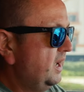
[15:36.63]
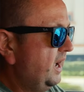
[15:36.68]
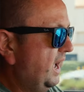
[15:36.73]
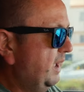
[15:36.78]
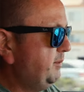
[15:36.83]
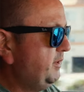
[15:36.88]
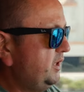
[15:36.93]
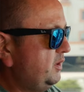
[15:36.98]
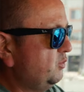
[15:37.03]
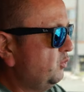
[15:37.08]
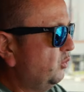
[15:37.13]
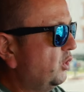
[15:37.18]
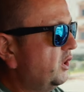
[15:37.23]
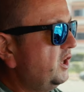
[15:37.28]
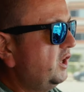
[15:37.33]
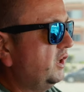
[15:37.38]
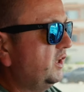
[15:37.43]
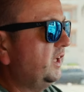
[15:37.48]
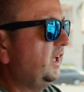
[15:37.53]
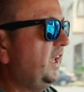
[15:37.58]
I mean, what are
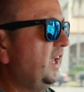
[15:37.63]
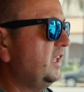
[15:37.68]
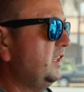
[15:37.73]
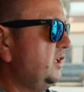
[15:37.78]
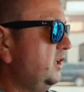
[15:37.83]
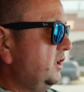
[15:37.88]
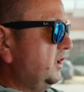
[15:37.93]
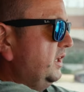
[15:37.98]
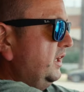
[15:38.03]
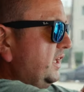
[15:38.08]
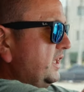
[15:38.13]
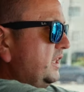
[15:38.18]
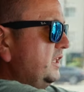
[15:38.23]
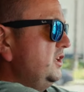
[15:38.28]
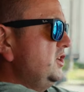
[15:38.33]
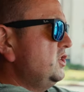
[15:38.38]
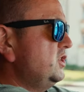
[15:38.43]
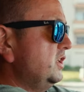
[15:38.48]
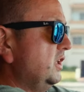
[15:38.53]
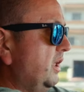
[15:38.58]
you gonna get? You're gonna get
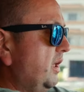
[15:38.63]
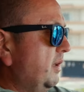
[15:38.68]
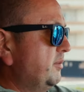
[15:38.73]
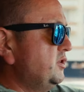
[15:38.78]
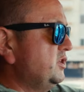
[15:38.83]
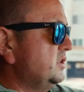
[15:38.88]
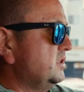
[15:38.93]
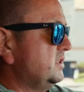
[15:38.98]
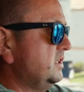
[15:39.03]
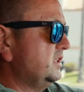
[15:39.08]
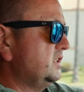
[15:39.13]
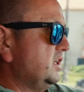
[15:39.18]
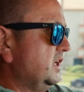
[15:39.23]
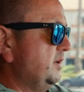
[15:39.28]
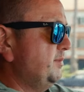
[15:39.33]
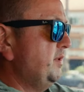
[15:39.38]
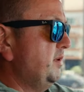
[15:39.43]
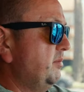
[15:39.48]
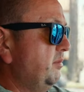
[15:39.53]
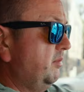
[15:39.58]
additional options. It's
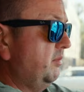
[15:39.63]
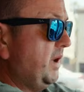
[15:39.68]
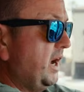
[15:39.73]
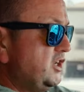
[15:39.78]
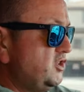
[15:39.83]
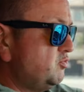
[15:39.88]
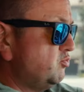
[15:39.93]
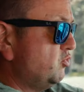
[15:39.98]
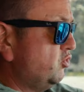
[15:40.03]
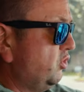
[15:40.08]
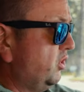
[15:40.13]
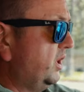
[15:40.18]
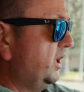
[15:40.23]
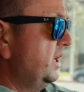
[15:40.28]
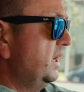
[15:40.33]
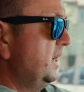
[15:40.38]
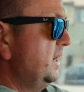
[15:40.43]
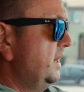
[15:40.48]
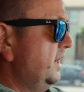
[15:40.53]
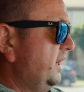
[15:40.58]
gonna be much more.
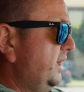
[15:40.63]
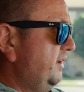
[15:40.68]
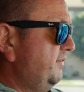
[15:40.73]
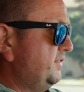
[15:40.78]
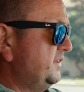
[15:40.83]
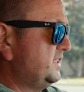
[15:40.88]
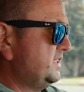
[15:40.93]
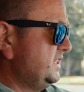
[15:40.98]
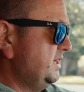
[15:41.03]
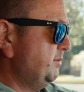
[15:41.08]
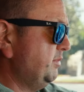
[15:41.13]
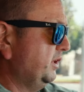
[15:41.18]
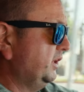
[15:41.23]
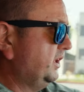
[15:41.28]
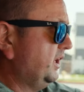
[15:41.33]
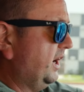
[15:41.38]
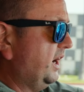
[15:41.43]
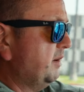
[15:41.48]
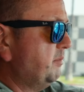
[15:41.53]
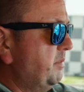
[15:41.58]
If it's simple
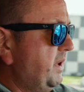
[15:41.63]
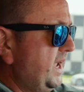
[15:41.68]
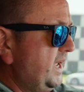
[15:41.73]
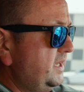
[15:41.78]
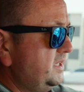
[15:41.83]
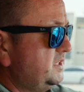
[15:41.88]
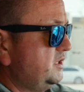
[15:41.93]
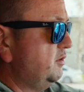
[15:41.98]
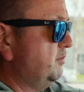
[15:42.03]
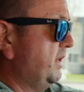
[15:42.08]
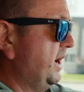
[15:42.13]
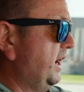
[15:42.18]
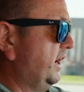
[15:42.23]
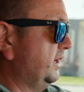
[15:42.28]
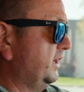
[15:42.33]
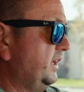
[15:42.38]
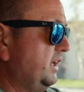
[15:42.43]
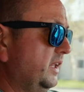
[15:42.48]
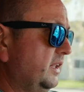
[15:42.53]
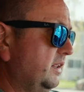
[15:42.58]
car base, you might
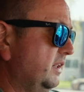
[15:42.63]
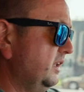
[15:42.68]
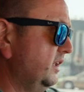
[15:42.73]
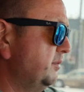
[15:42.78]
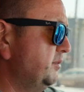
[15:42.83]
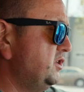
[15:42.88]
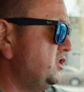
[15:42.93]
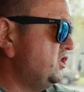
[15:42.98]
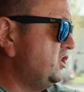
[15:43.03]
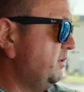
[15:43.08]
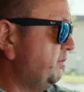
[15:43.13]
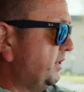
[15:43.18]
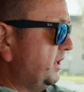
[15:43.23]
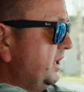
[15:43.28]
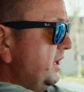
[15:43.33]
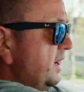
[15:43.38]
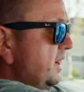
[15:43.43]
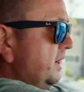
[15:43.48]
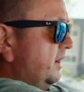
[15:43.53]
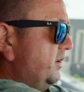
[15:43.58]
gonna get a little bit cheaper,
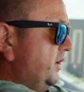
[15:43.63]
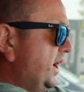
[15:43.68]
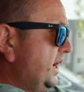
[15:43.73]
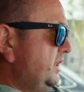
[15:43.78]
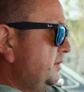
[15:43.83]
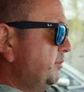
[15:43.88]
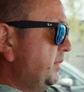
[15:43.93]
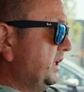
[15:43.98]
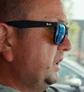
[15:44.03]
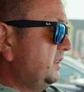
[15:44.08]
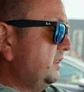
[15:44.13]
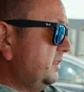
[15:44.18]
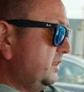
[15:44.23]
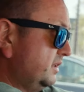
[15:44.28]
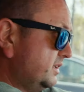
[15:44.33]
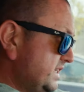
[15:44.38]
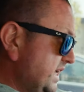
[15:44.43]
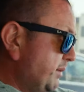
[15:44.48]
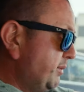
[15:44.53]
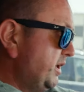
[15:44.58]
right? But
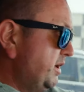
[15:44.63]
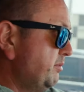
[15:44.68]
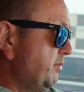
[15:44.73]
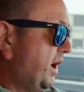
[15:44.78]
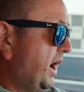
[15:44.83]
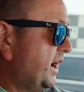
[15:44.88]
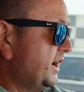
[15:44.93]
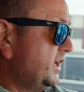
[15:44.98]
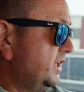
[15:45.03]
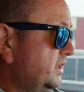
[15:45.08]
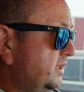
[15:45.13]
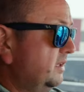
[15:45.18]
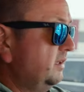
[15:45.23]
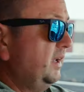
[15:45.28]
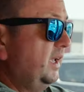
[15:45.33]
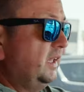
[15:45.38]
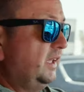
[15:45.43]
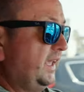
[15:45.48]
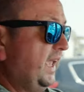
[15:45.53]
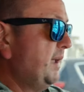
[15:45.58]
somebody bought it
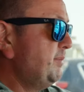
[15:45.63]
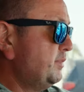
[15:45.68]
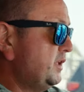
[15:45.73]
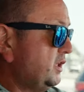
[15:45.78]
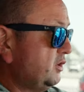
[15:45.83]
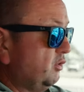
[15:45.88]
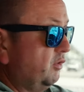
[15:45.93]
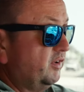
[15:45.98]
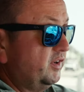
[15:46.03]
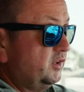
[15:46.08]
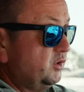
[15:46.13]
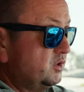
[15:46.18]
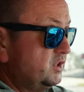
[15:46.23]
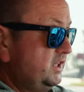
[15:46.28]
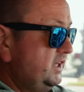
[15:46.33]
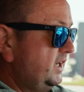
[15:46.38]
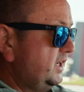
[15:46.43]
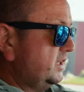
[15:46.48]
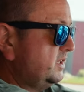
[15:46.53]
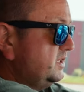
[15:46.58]
and kept it over those
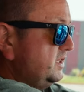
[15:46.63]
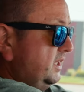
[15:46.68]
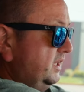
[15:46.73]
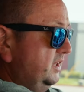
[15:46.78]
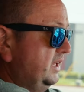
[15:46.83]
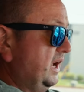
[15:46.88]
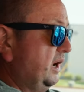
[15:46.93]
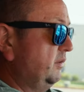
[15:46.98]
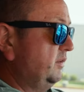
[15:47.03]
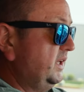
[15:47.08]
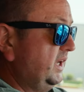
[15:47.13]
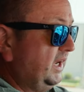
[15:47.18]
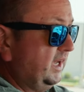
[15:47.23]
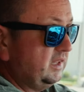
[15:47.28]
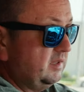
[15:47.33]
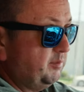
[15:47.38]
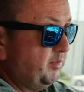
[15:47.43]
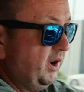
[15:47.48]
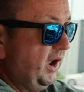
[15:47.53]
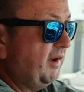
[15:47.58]
years, and now they
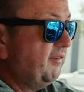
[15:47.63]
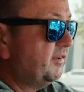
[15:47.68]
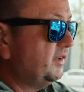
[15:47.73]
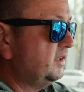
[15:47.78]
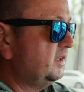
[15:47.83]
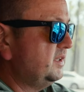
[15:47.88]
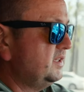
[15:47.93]
got the profit.